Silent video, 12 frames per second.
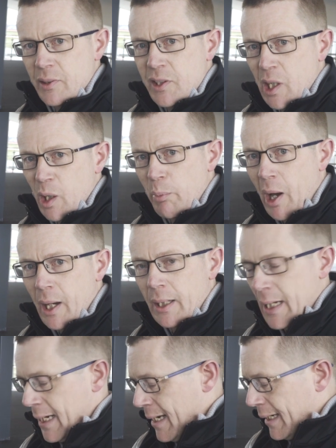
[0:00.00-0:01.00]
of the
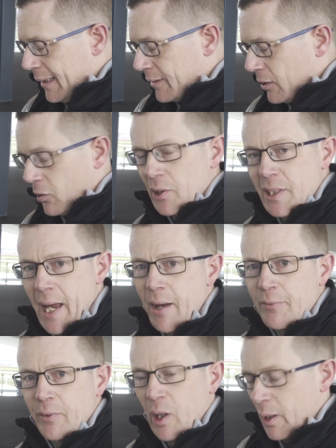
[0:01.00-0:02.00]
turbine is looked
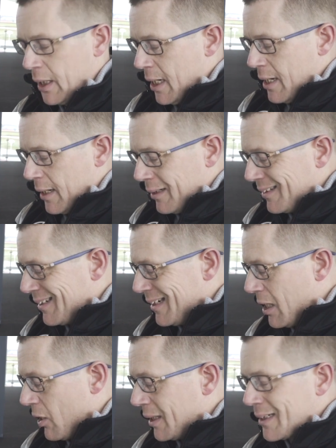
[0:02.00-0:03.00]
after, and it's a
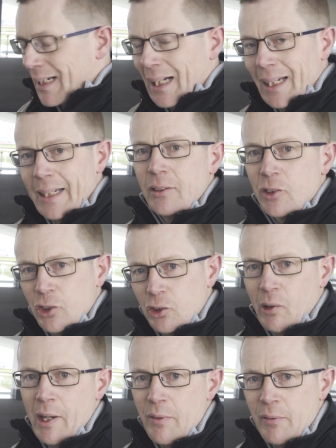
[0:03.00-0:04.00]
nice, clean,
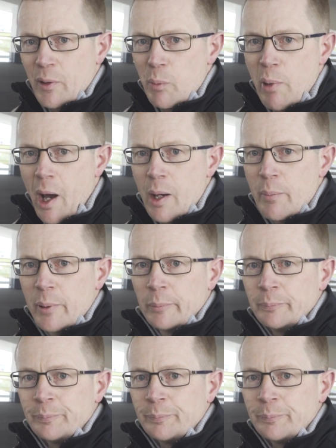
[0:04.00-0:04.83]
straight through pipe.